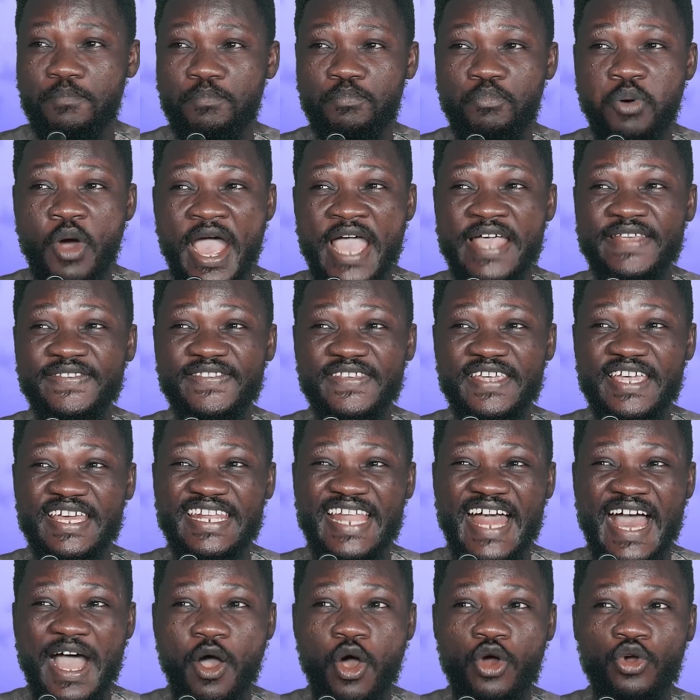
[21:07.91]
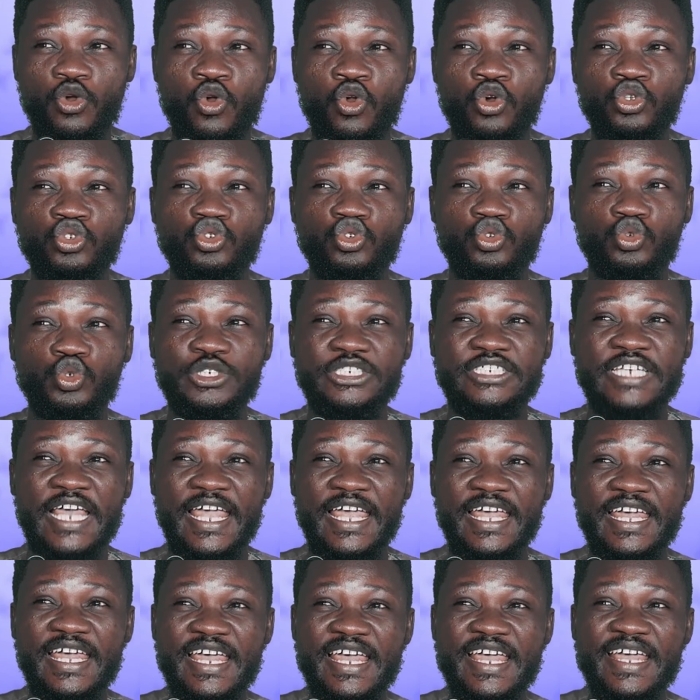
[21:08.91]
Poison na ono nsu se
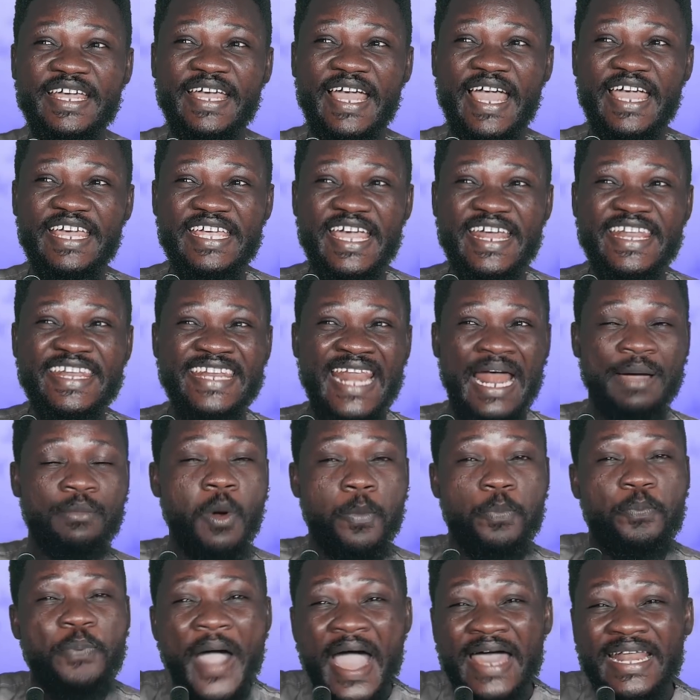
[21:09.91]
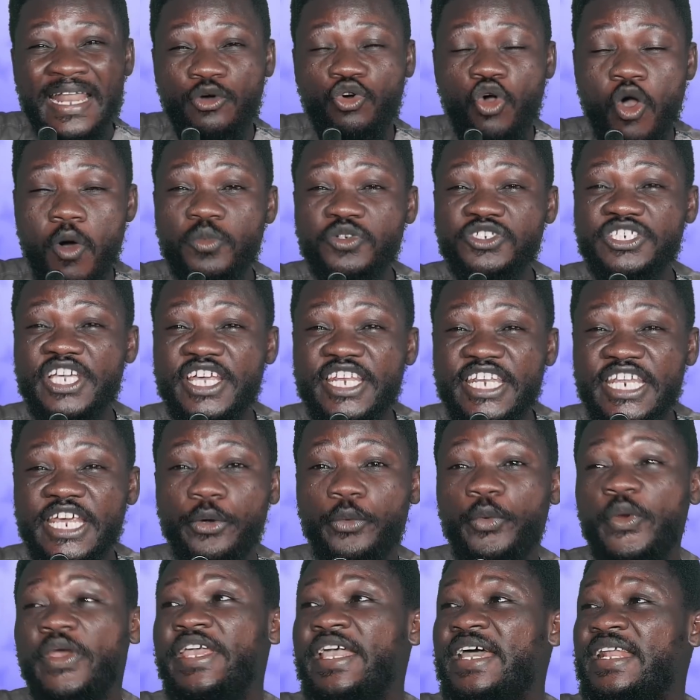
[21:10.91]
eye namu pa na komisheni
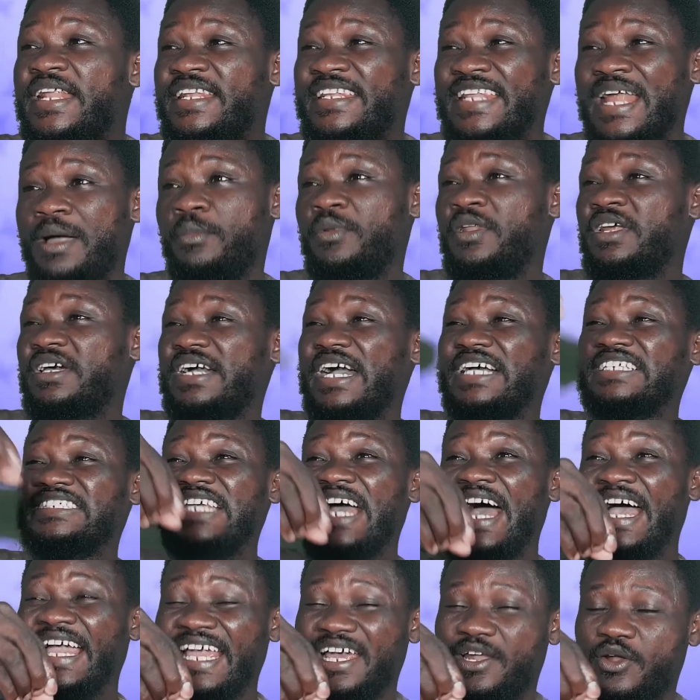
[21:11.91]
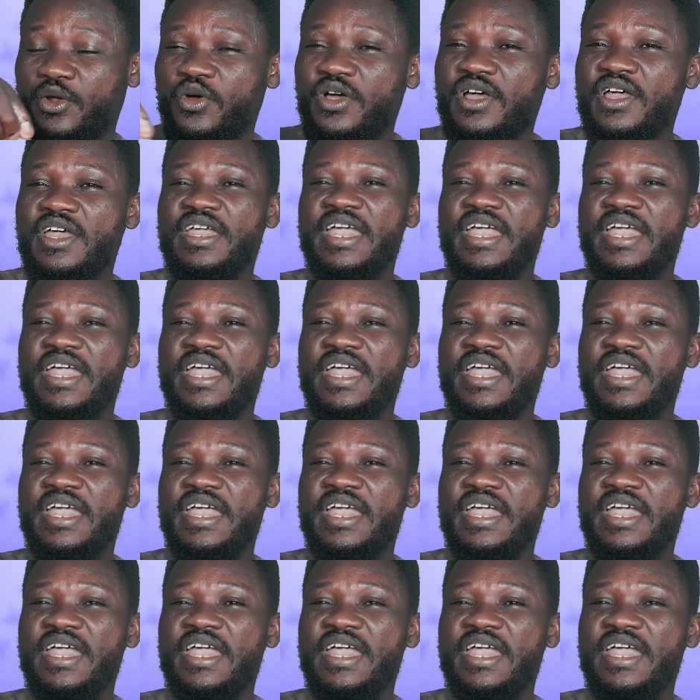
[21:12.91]
wi ye na namu ne kasa aye no